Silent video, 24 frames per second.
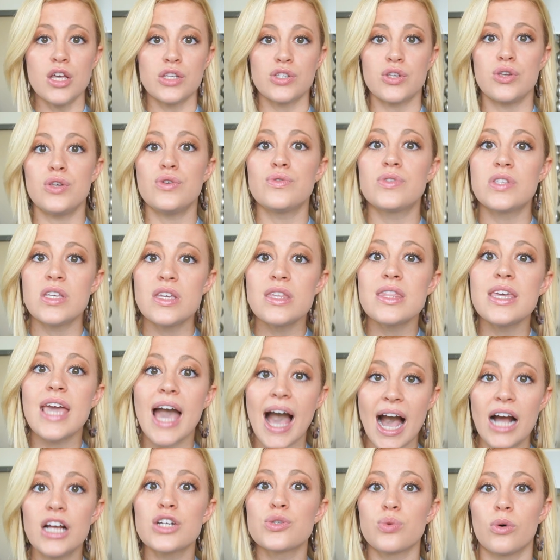So you see the
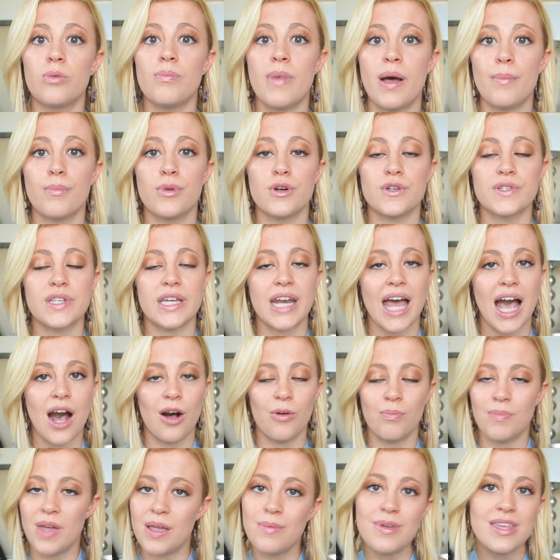actual members and
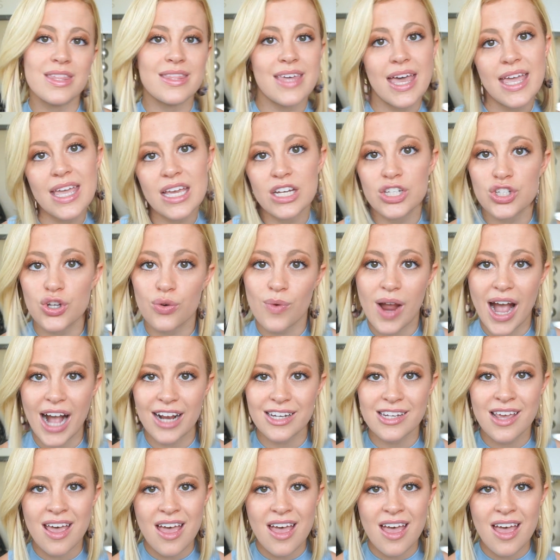how maybe they interact.